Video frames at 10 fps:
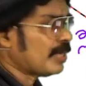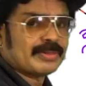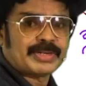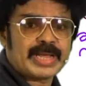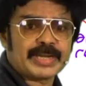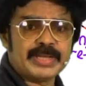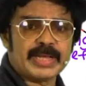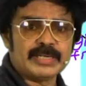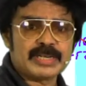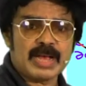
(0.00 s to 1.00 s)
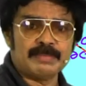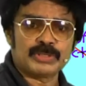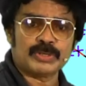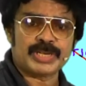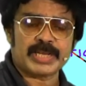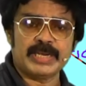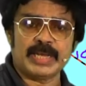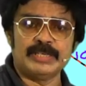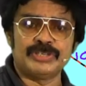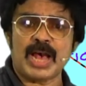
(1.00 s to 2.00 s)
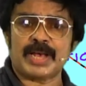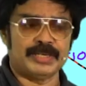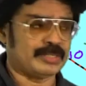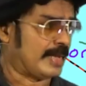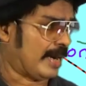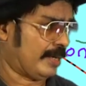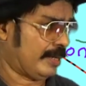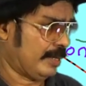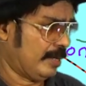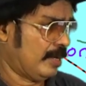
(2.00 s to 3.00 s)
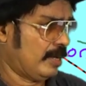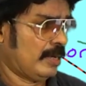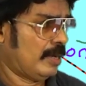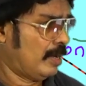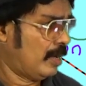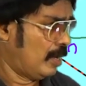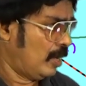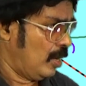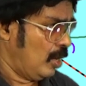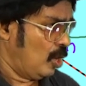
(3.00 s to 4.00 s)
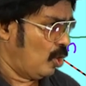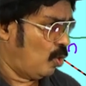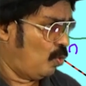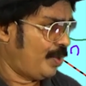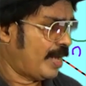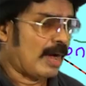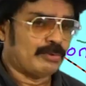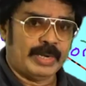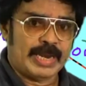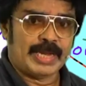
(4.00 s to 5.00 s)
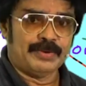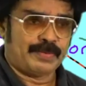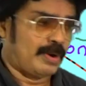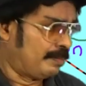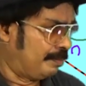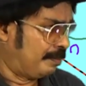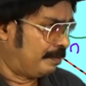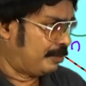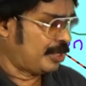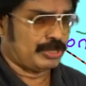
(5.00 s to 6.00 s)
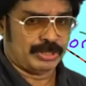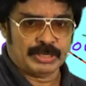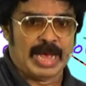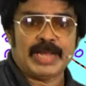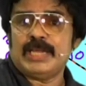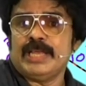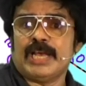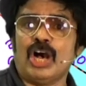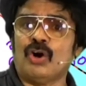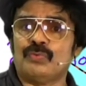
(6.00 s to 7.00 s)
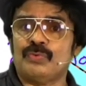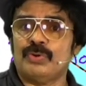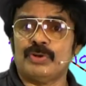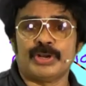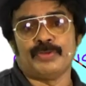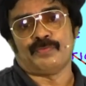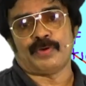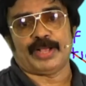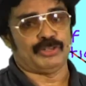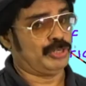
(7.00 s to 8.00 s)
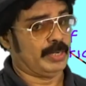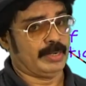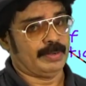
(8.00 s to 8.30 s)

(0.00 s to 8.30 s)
are the technical terms or technical jargons that we have learned from this idea of refraction.